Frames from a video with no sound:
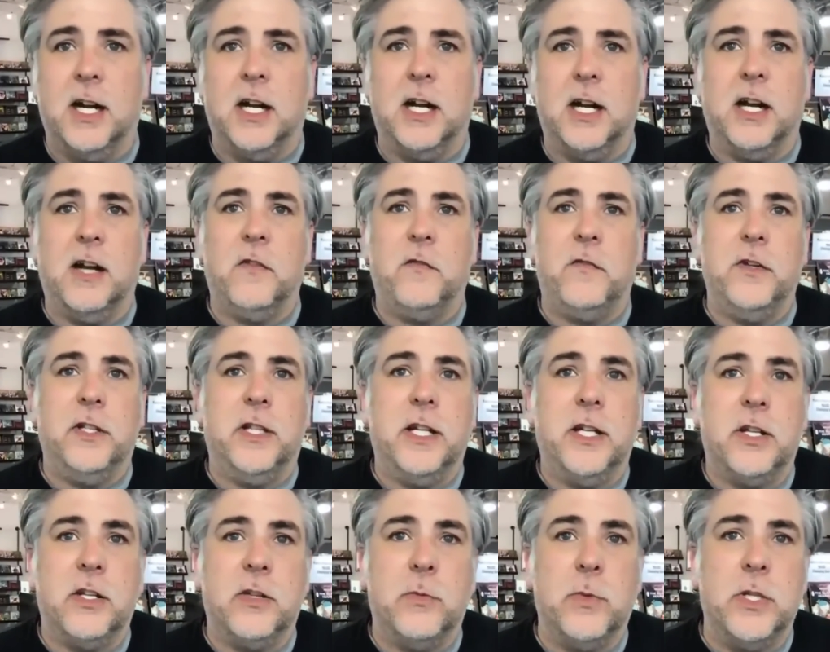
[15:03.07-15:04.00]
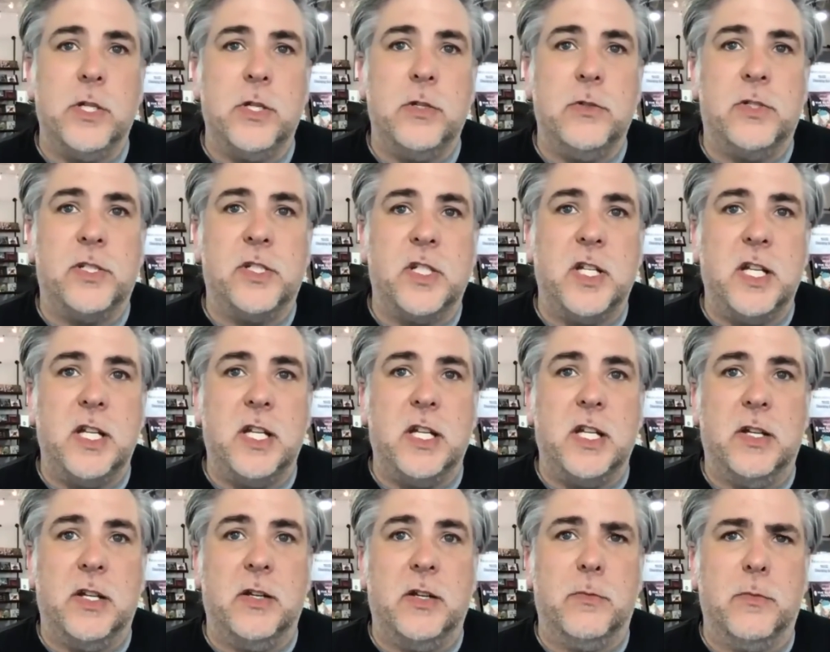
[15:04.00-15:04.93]
I feel like when you see
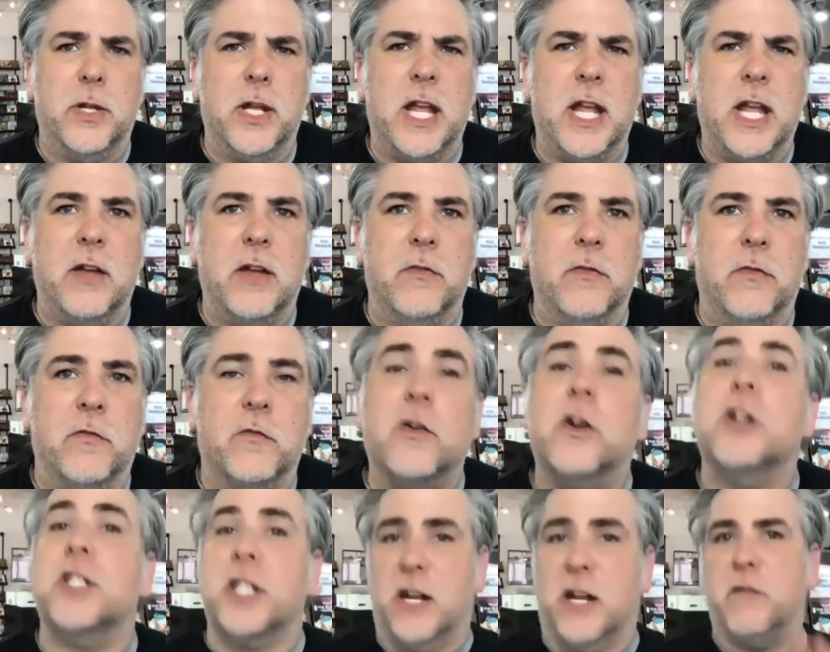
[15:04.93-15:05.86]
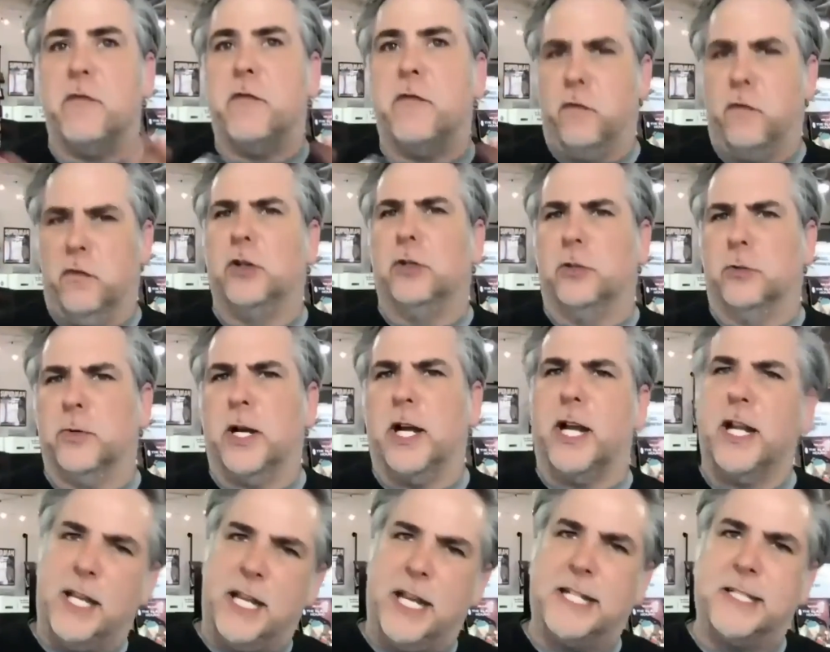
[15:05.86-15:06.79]
him, first in full,
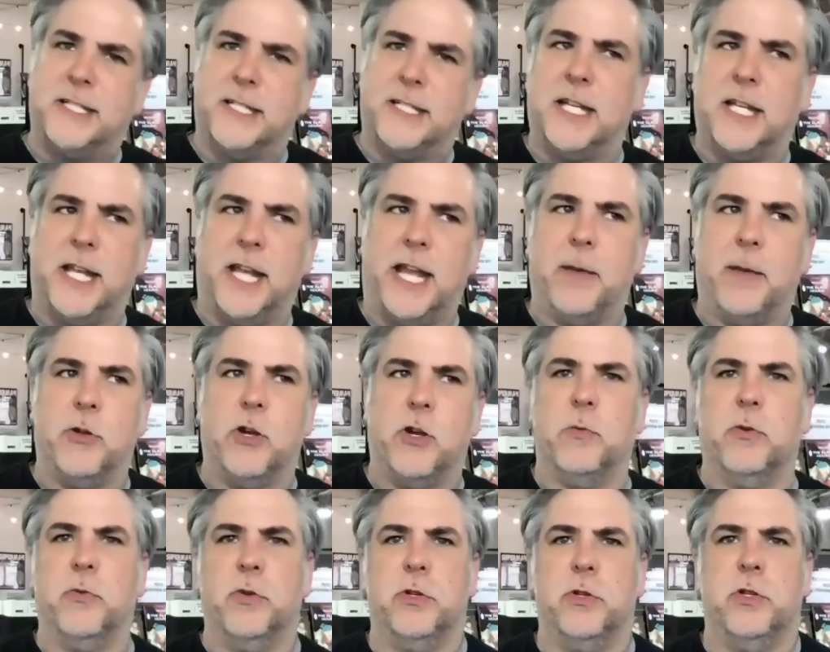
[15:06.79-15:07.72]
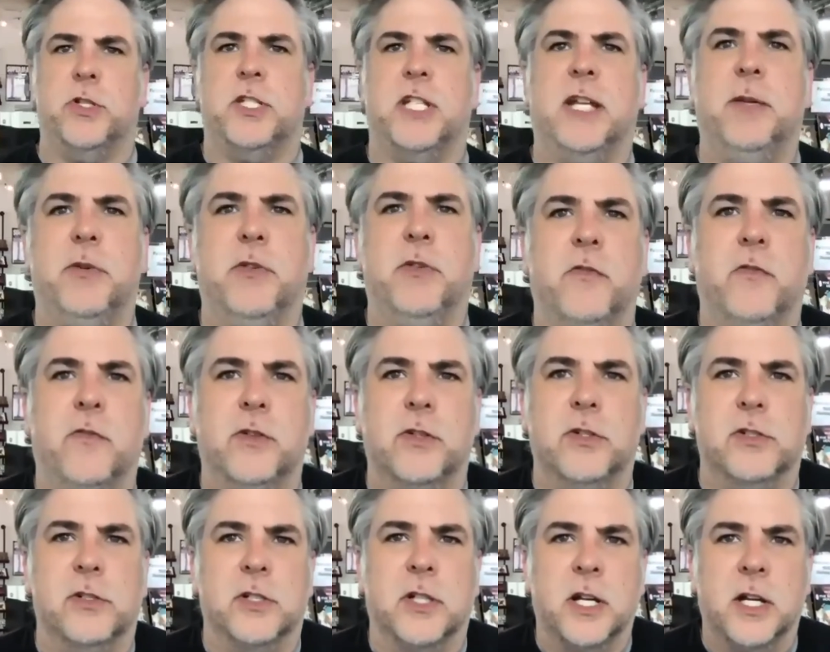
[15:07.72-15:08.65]
right? He has that cameo, but when you see him in
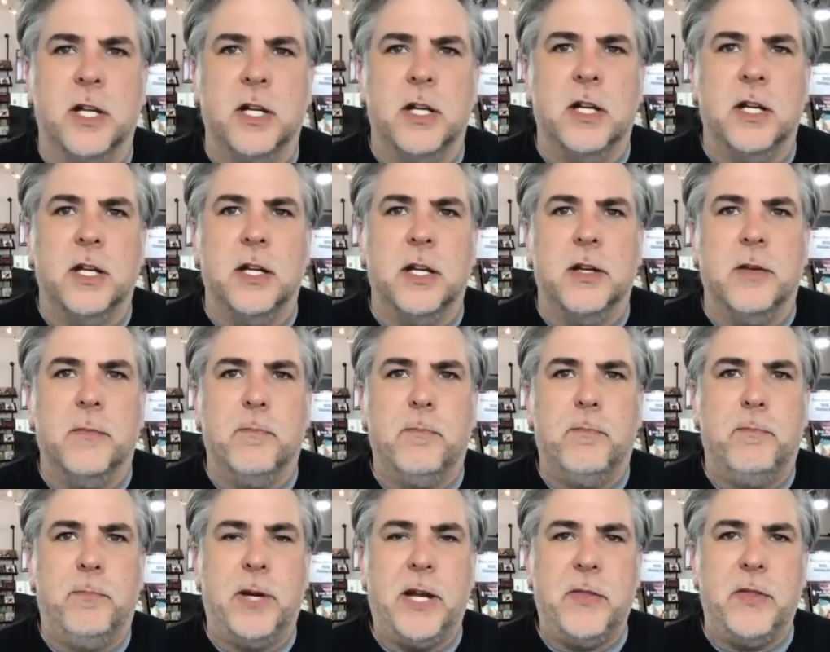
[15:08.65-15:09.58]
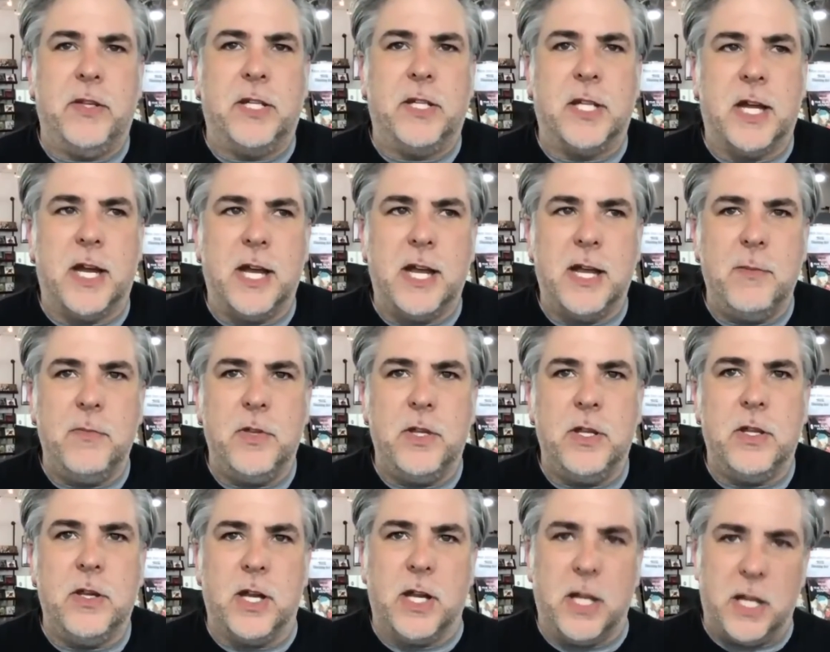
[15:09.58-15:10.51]
full, by the time
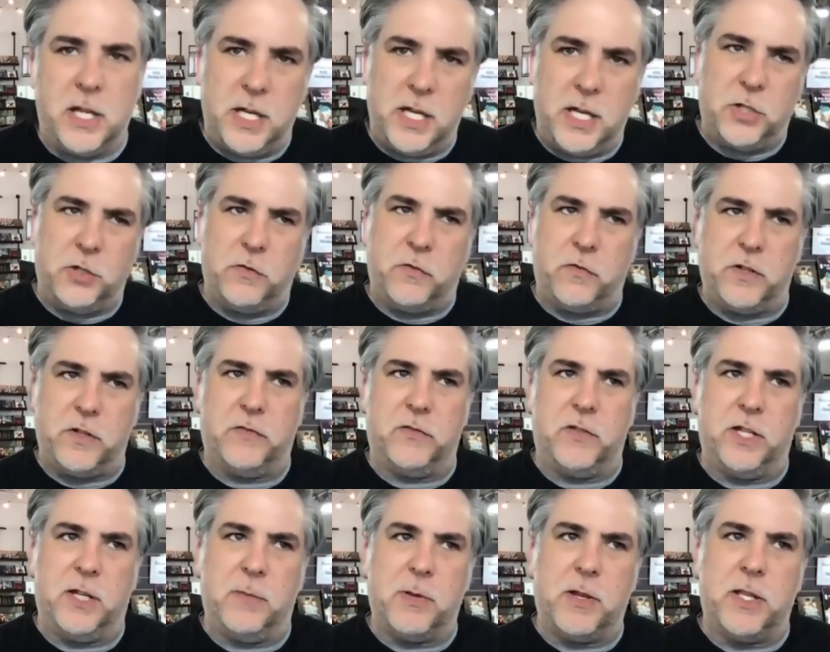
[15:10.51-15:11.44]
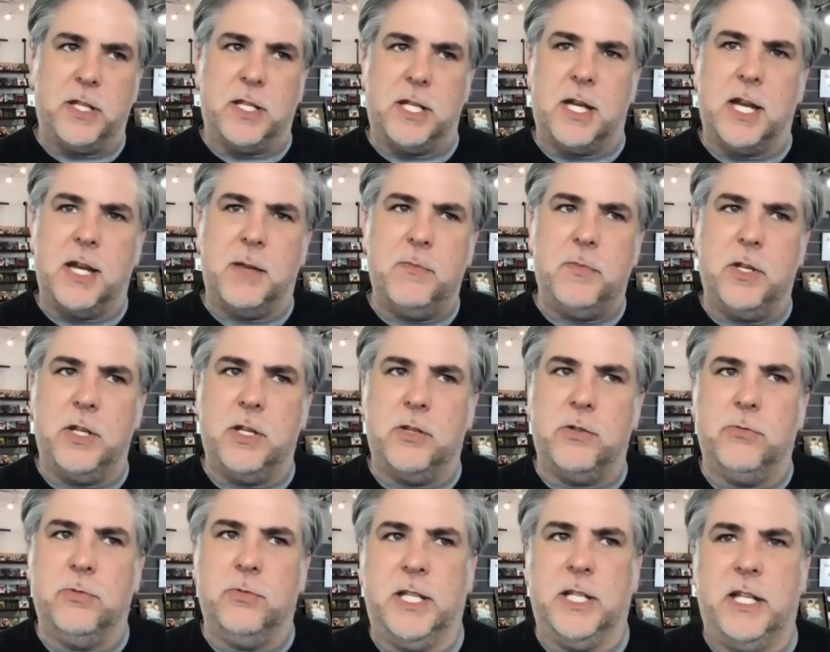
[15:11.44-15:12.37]
in issue 50, by the time that
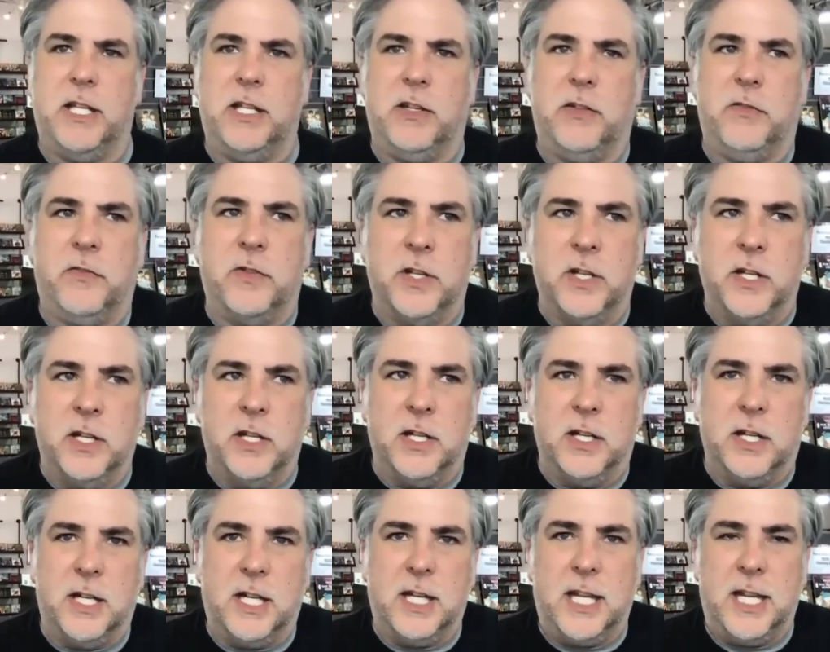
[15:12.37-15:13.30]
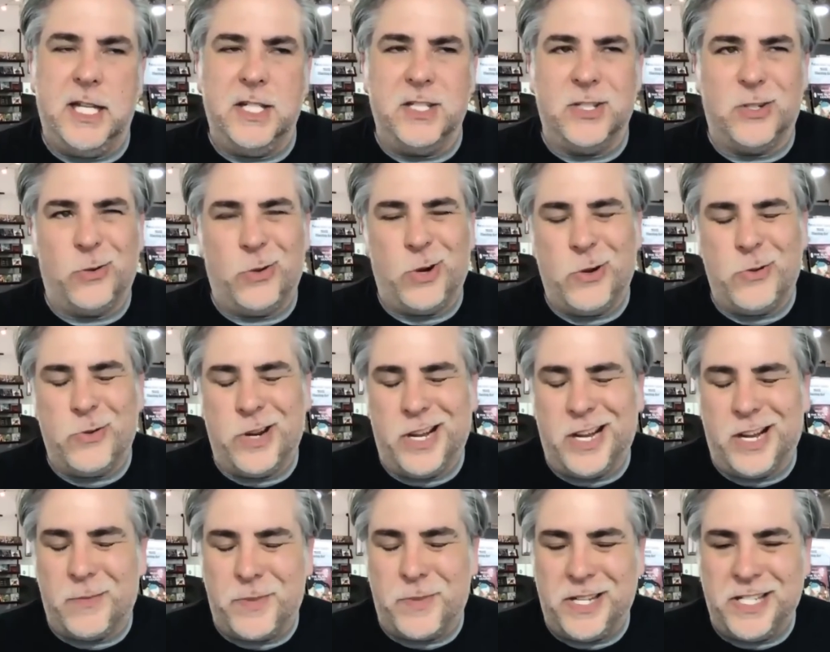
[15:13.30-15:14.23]
you leave, he's grown
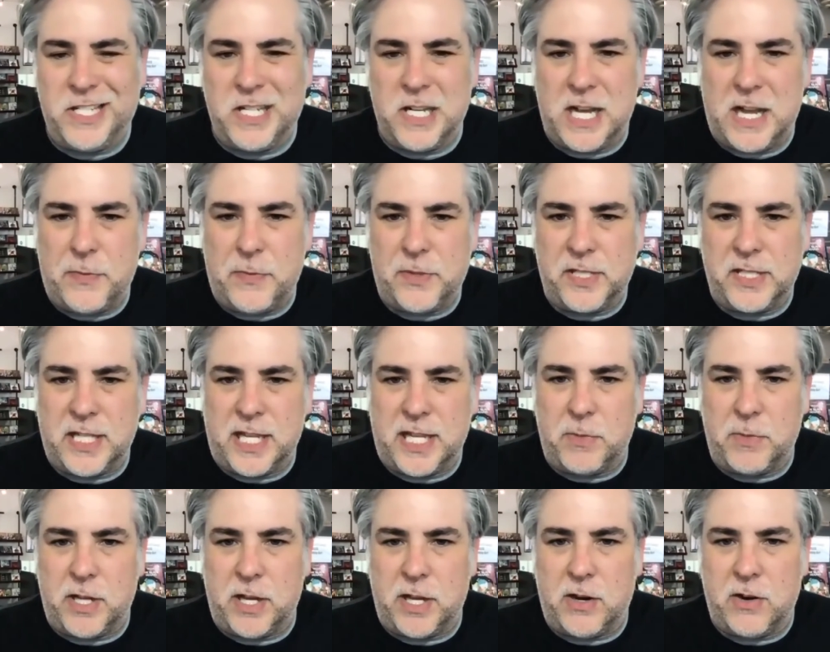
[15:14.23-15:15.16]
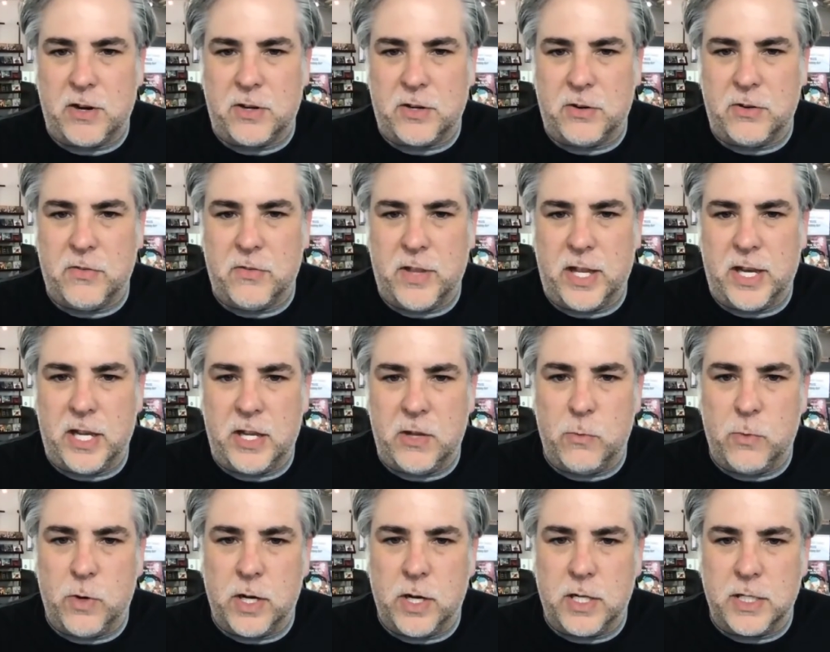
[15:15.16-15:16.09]
up. He's not the same character that he
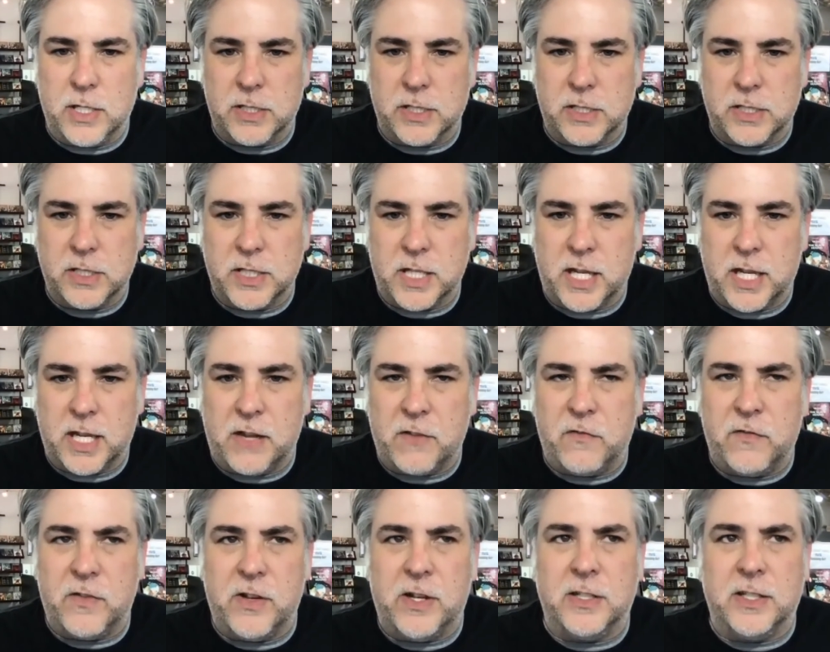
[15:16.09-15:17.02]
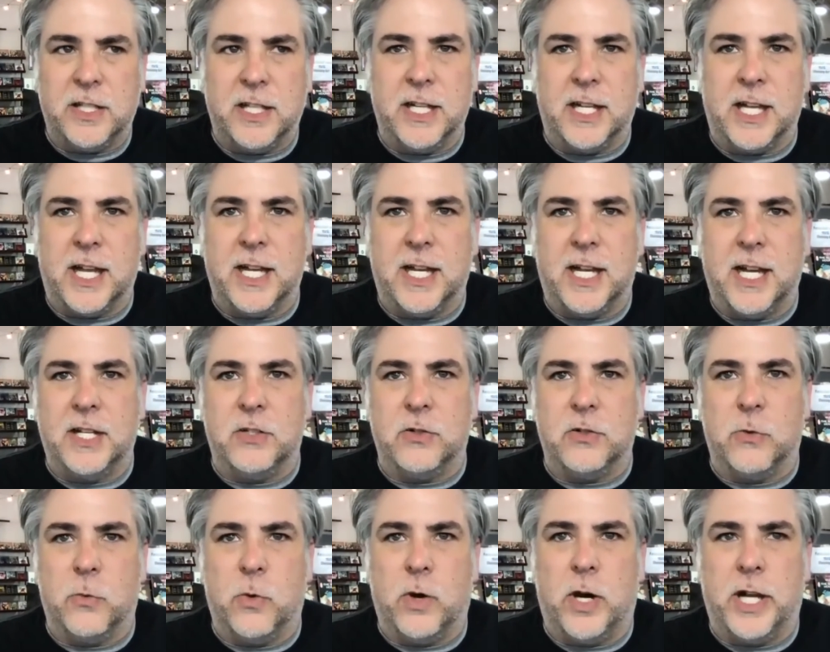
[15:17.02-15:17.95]
was. And I felt like I got to
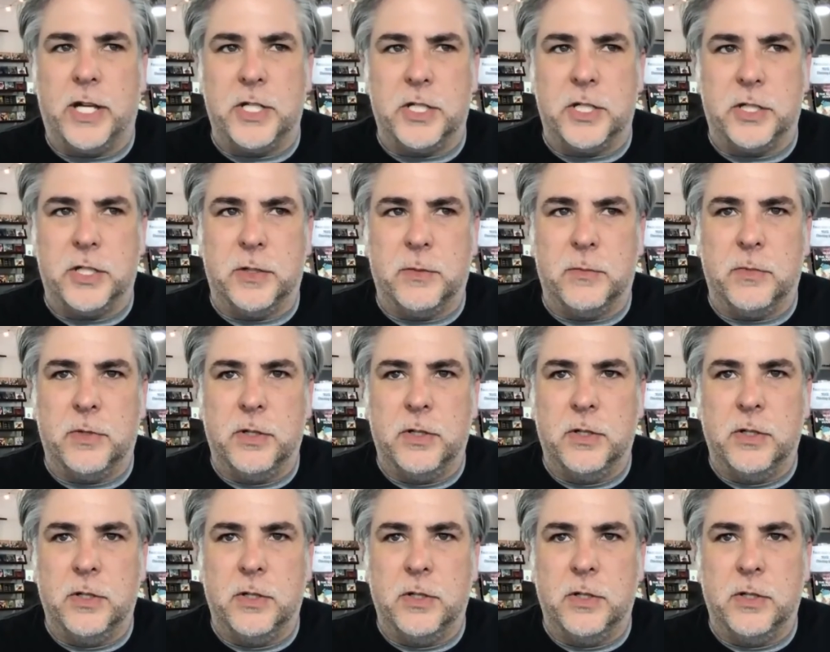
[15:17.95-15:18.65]
watch him